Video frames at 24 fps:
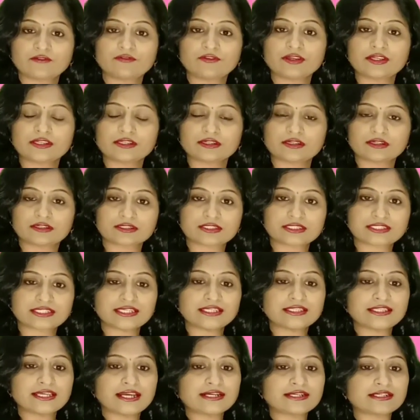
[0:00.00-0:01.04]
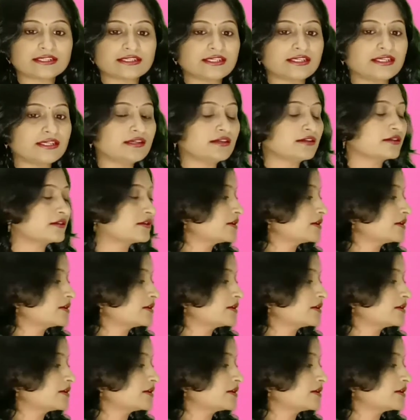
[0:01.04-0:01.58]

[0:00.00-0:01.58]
we see that E,